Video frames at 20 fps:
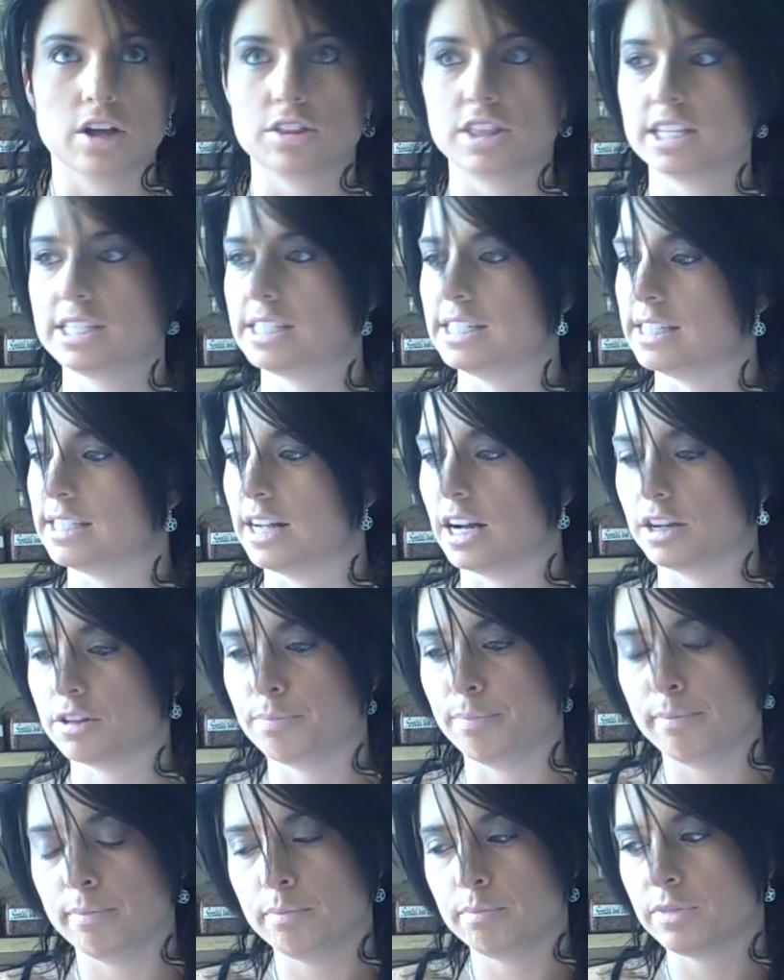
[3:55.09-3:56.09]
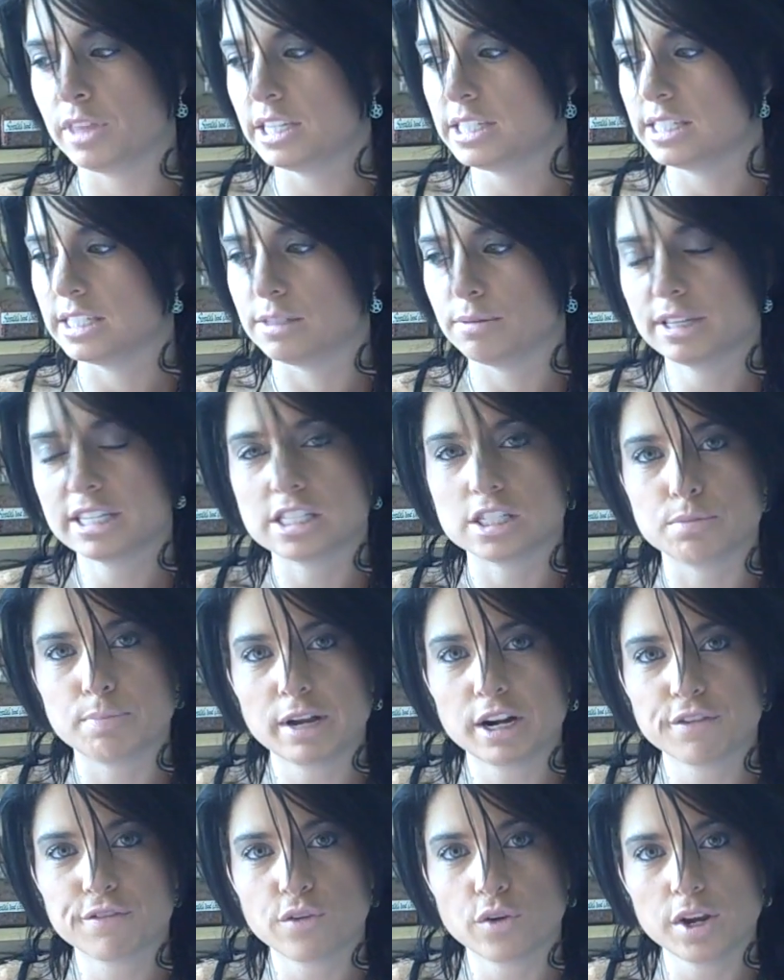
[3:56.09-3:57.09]
This is not this is this is
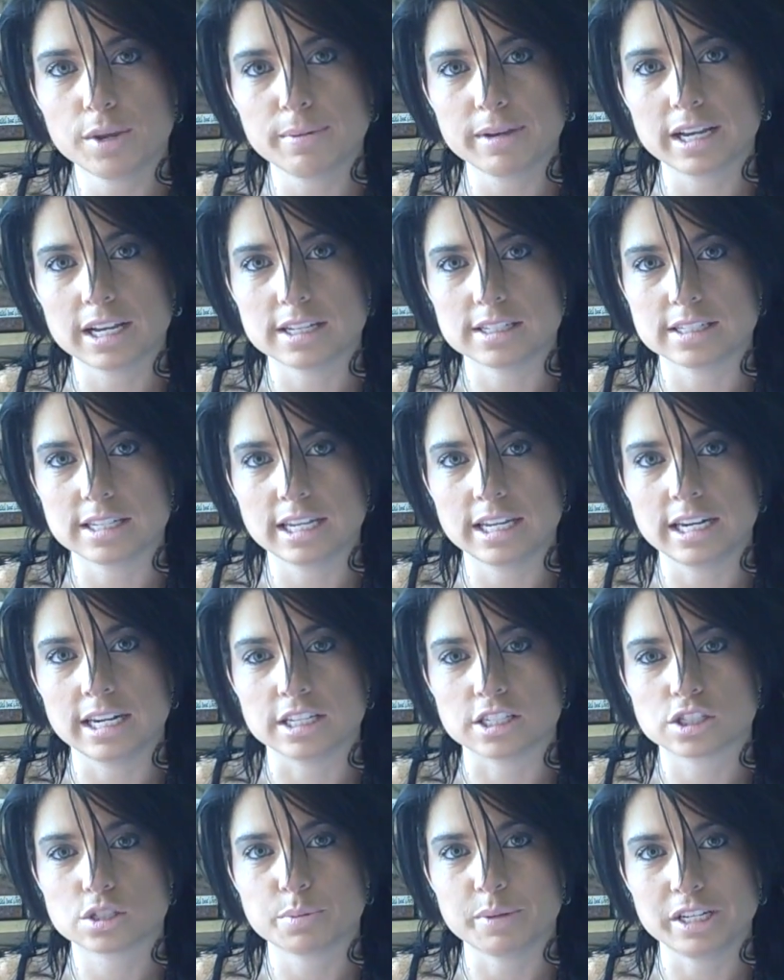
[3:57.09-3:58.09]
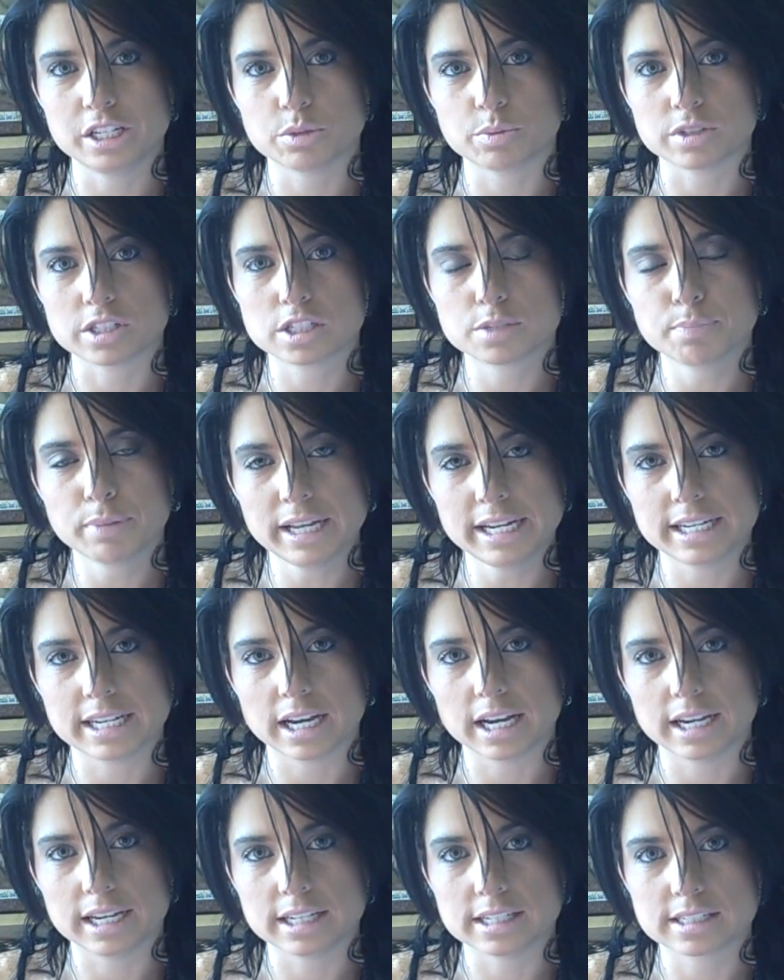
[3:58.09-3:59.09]
better for you because it is sweetened with
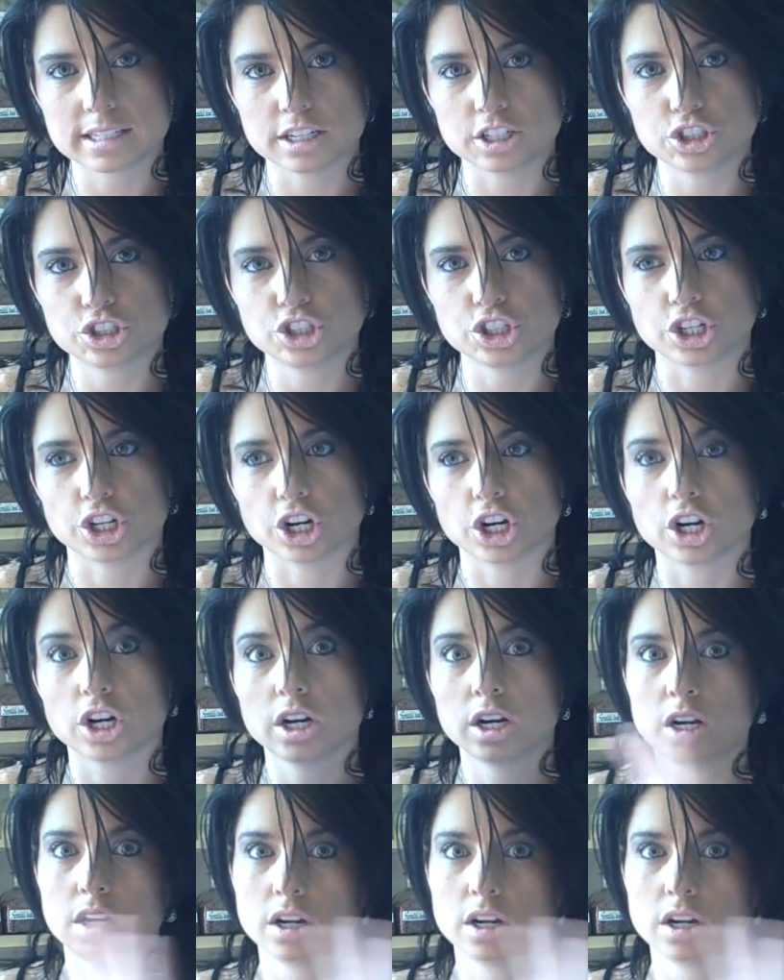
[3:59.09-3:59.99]
Splenda instead of sugar.